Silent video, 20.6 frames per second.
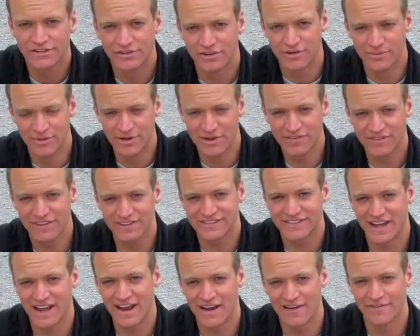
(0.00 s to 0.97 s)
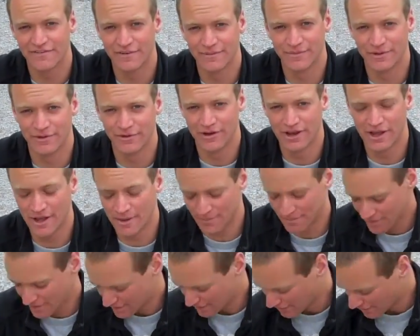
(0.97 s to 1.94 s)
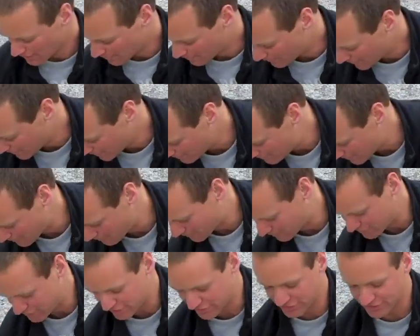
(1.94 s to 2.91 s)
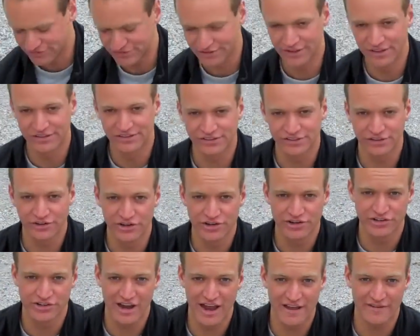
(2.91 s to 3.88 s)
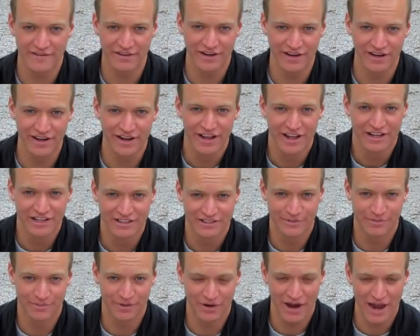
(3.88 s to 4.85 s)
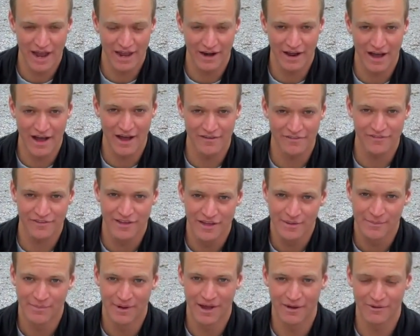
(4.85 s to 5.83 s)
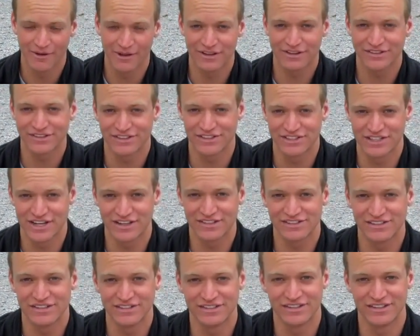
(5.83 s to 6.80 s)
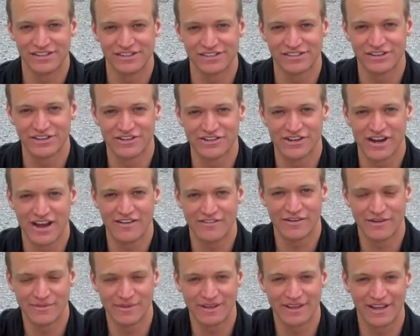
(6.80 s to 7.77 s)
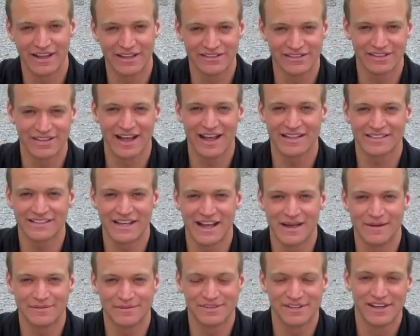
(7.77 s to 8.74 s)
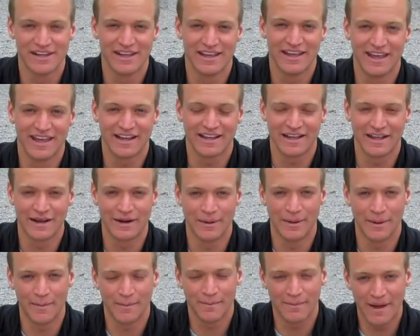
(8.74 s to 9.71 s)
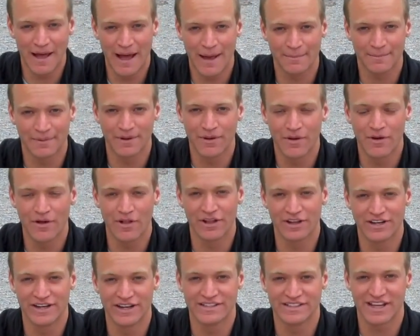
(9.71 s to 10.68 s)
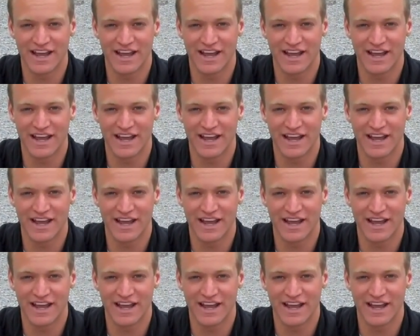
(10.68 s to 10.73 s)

To remove the tire from the rim, many people use a screwdriver to pry it off, but I wouldn't suggest using a screwdriver because a lot of times it can pop a hole in your